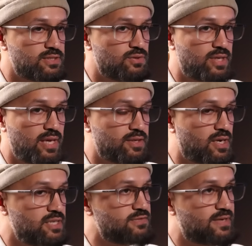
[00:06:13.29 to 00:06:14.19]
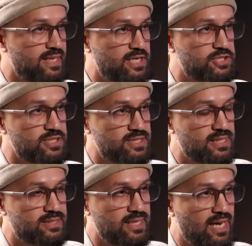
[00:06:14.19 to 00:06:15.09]
look at the kinds of connections
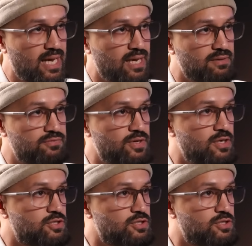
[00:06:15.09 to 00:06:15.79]
that they have